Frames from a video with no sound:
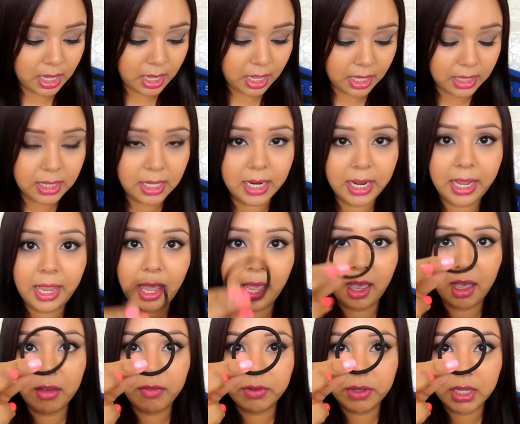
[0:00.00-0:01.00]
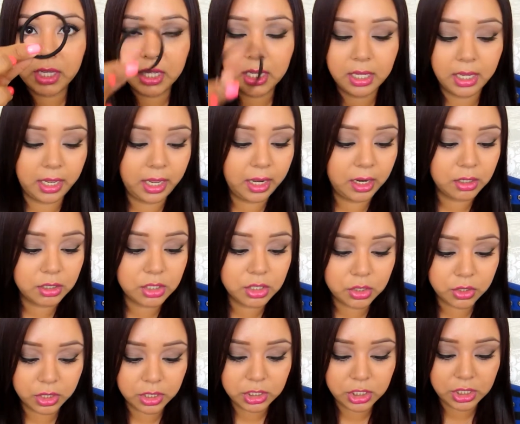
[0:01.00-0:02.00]
And then I have a hair
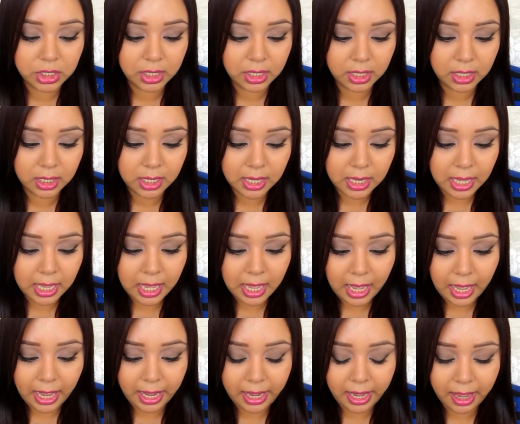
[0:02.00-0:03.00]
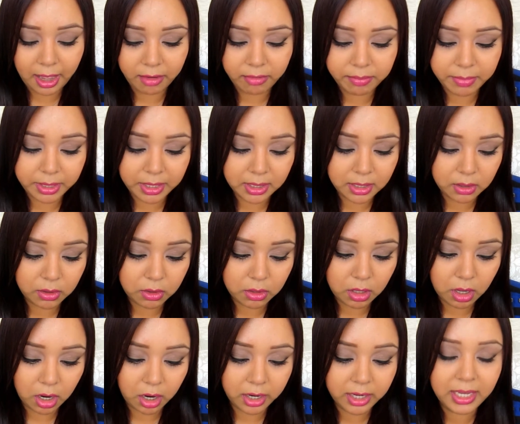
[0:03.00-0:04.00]
scrunchie. I have my little
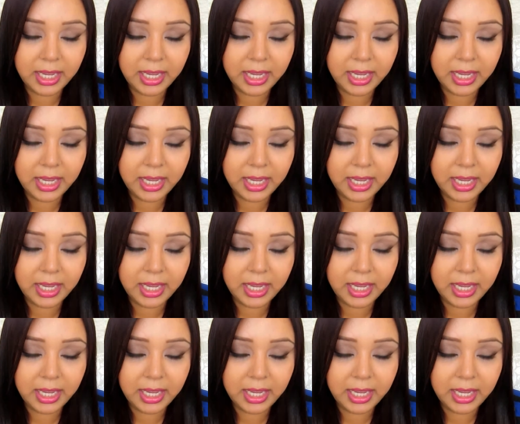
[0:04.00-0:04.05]
hard